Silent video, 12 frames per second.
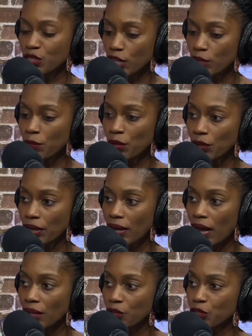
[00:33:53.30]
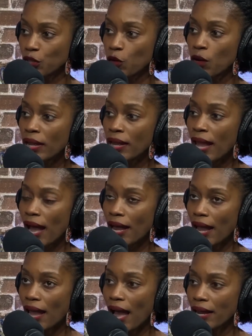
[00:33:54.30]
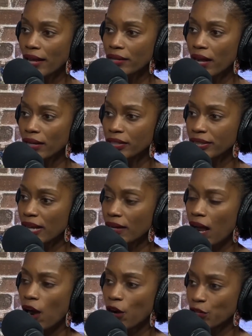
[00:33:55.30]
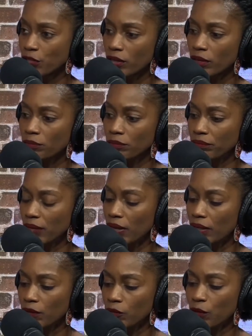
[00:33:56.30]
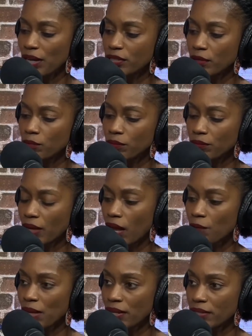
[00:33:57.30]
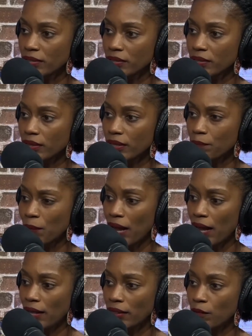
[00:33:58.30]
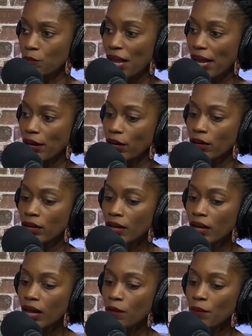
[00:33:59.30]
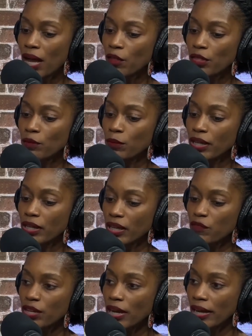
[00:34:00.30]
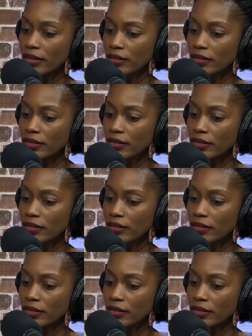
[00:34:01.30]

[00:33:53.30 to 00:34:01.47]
It's $10 million. So I heard read some comments by the mayor about them giving it